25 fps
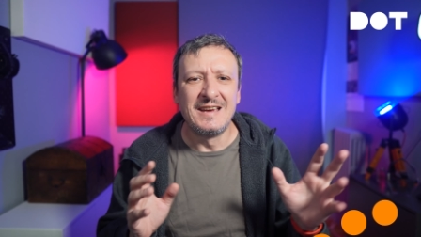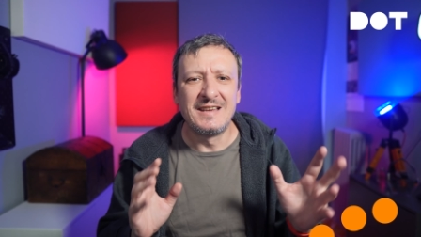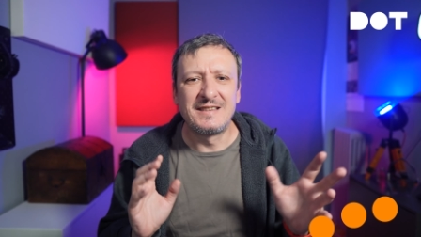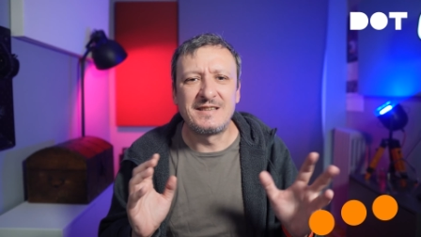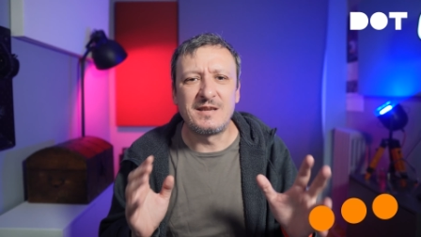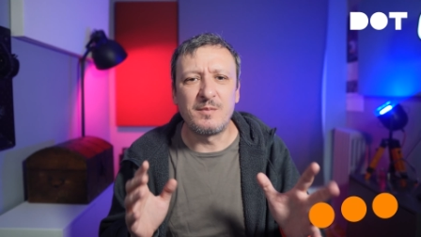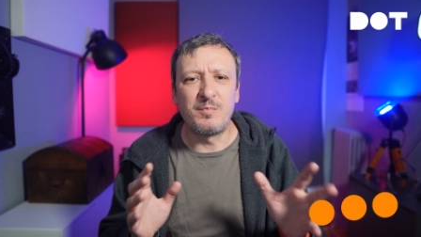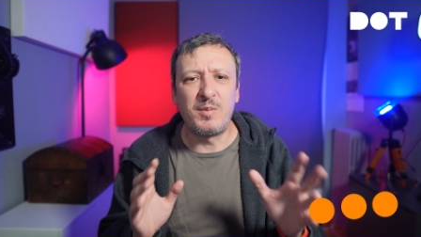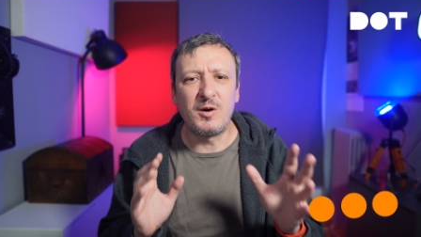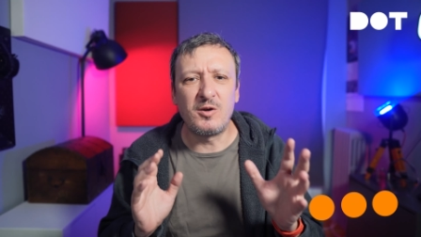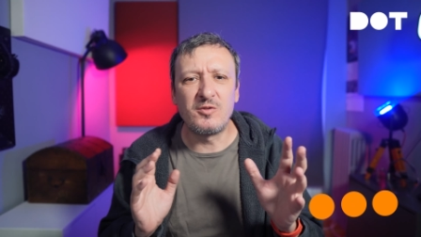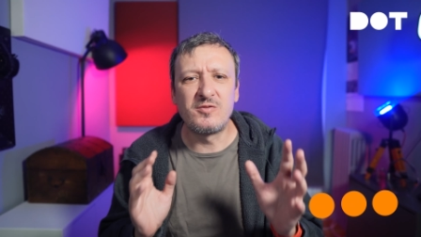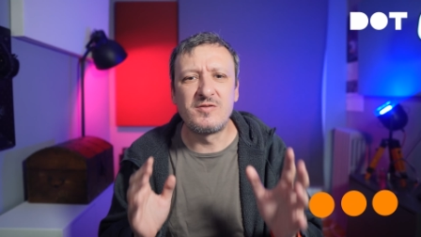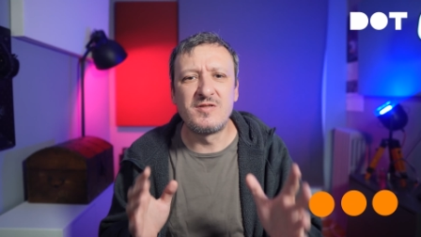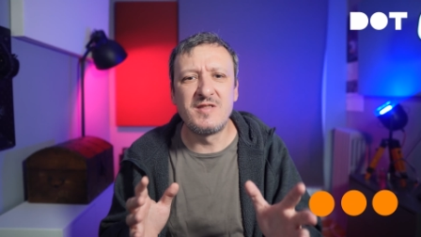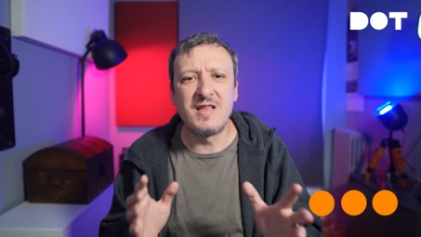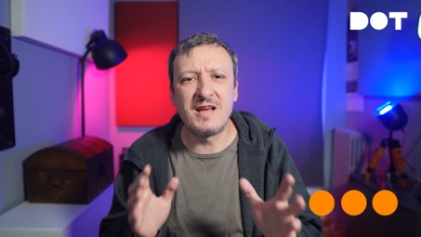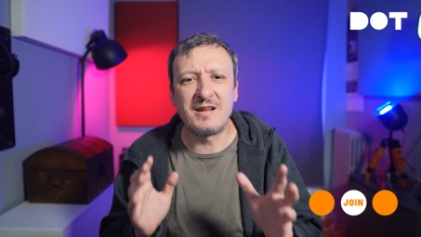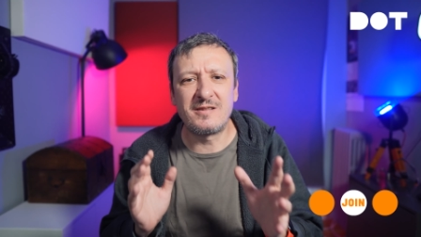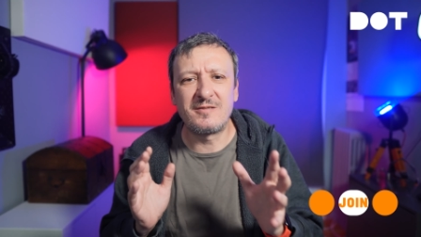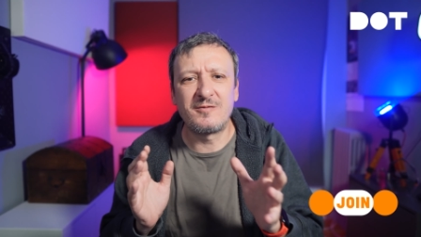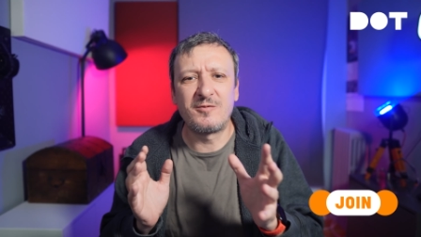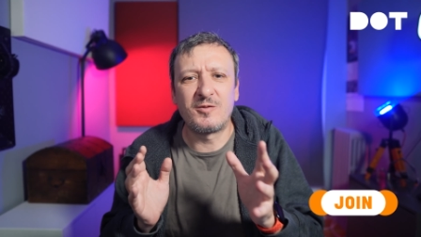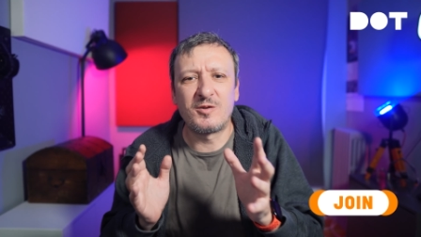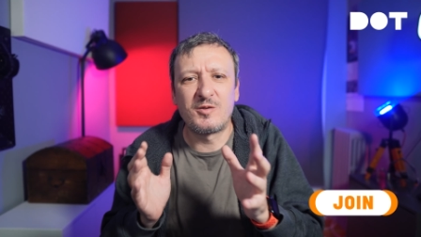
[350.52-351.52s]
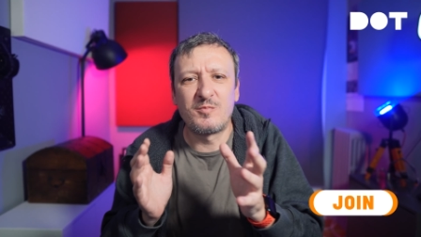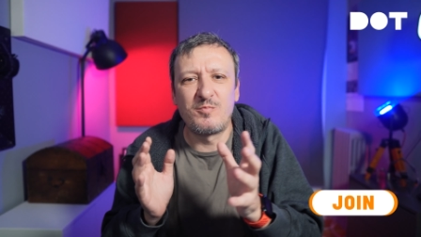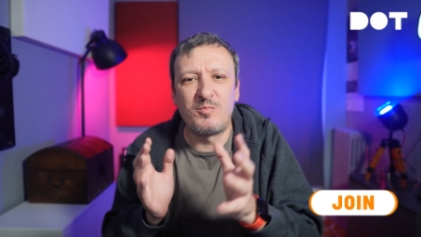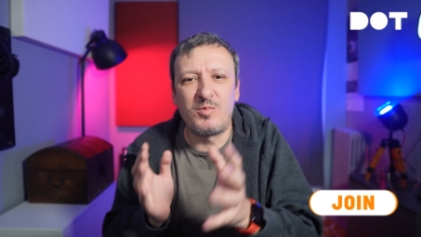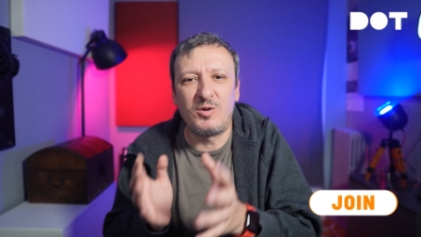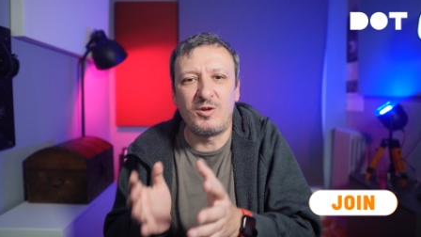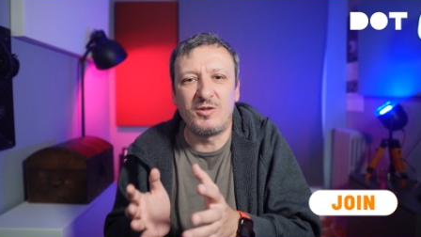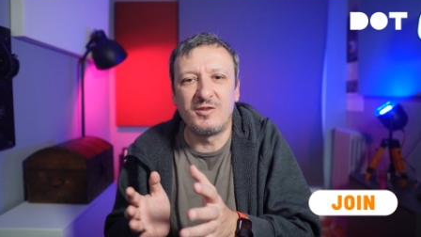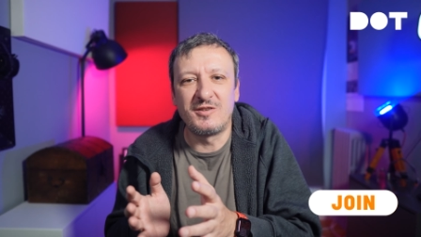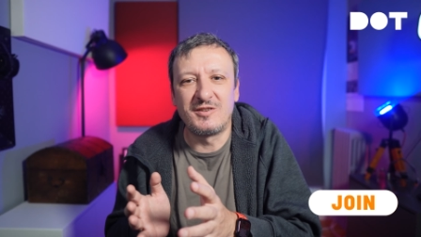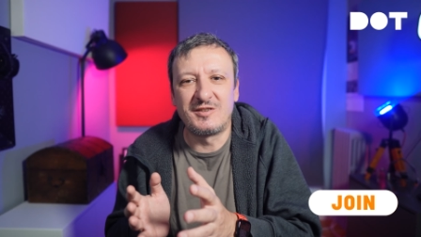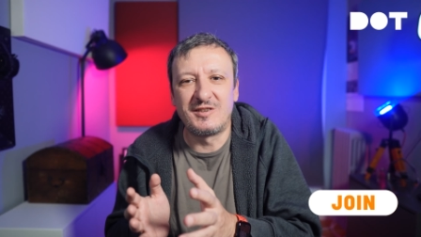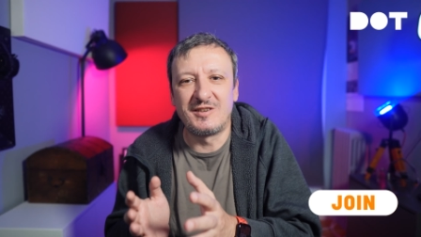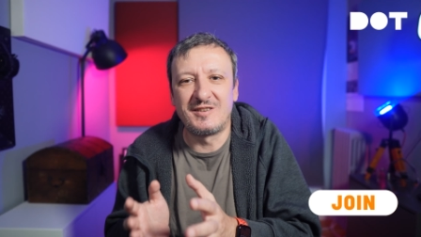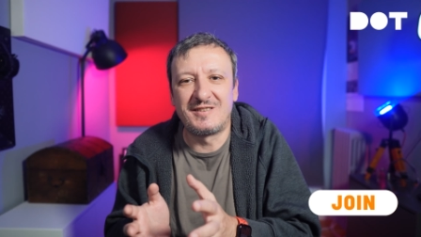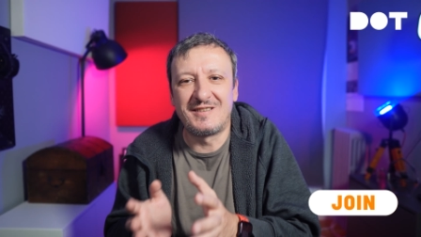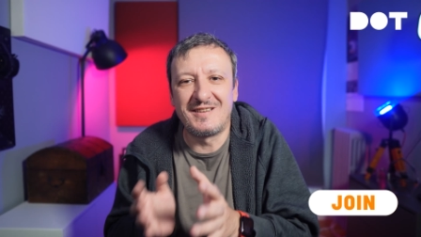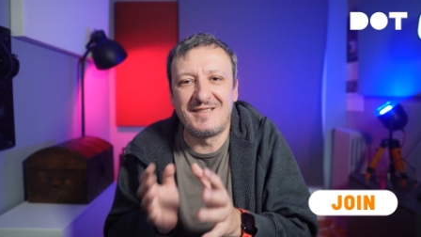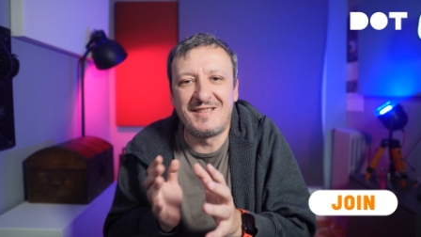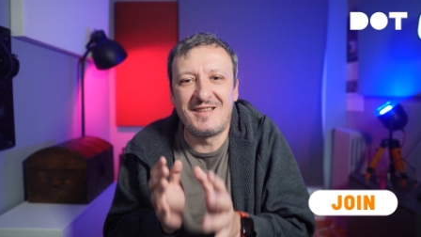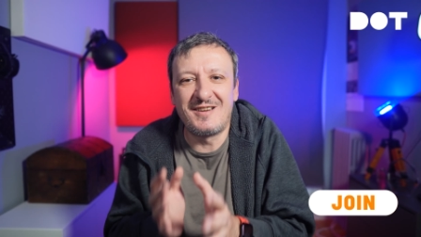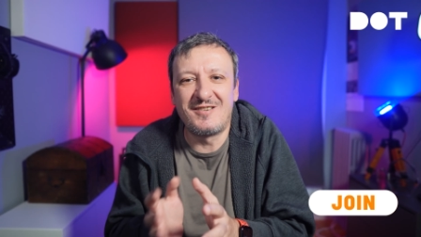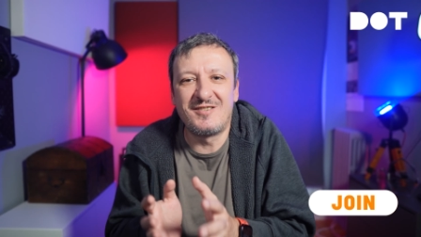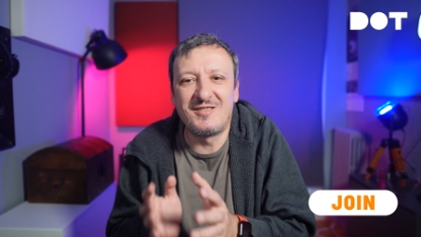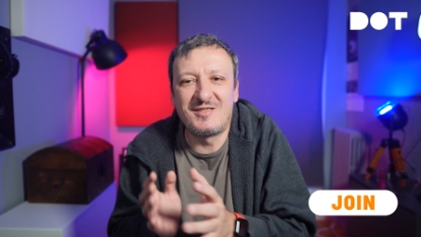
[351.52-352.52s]
it's about network
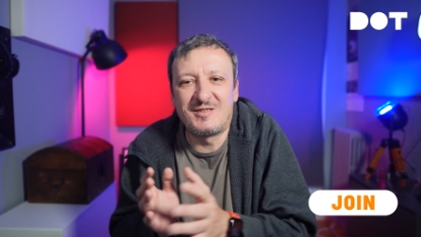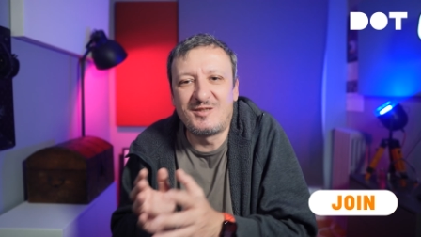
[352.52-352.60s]
policies and there